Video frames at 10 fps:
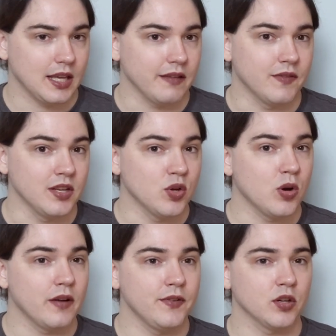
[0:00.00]
a video
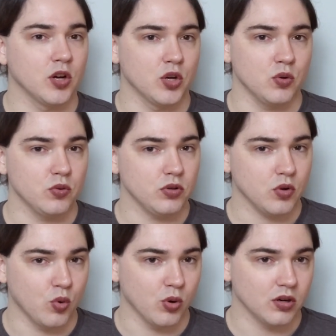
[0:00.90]
of your own
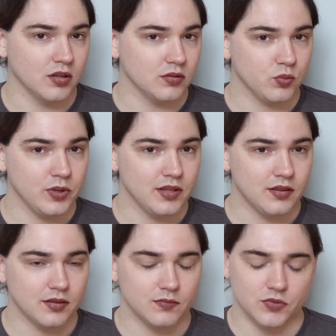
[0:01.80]
or
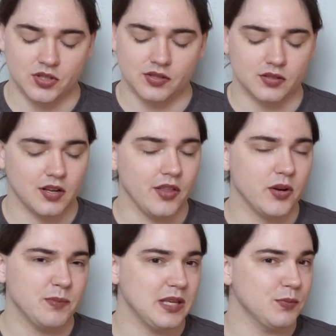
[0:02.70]
with just other
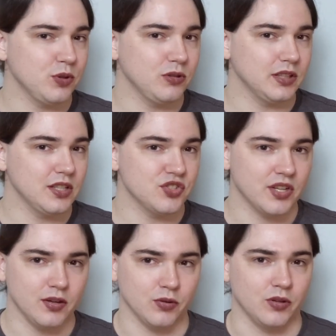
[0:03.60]
people in
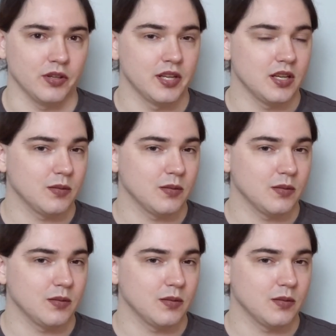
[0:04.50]
general.